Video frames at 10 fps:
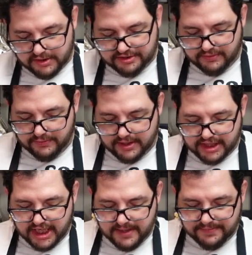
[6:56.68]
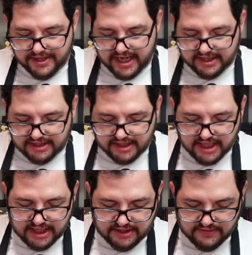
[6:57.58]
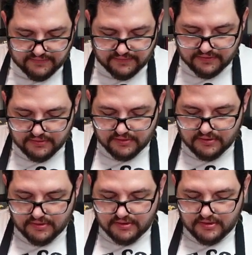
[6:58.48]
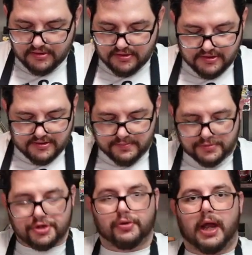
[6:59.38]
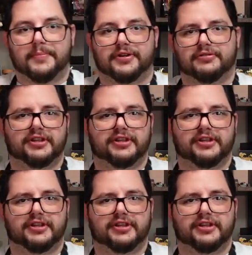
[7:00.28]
So we want to keep that kind of tropical